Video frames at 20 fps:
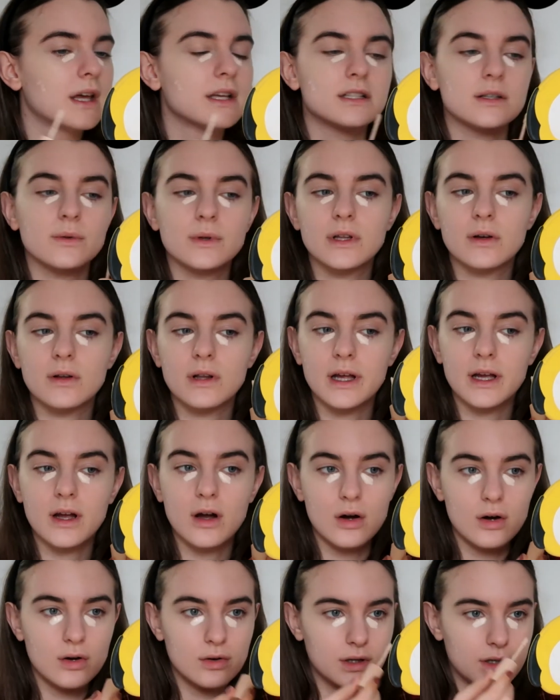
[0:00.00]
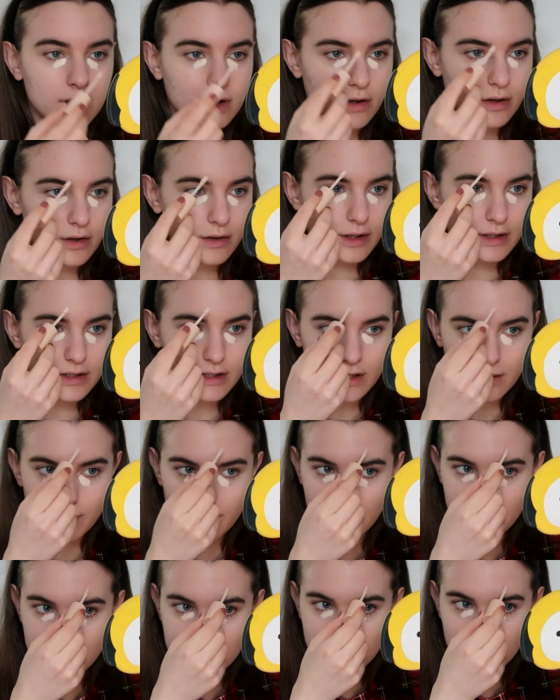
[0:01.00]
So when they're like, oh, you know, there's going to
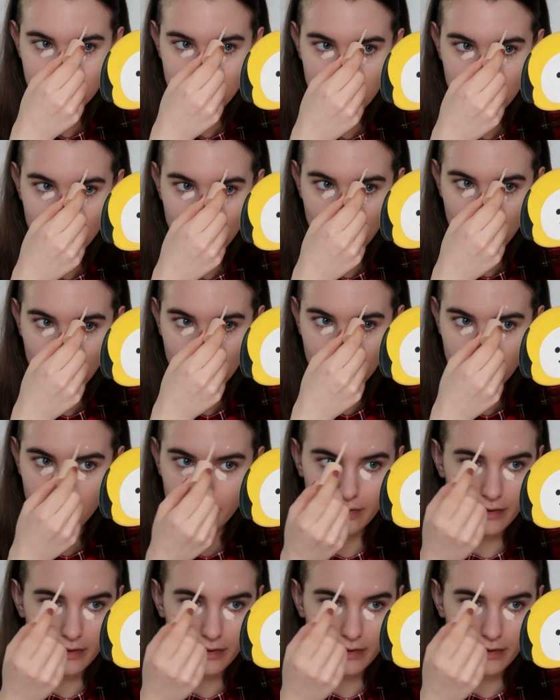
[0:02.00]
be a spin-off.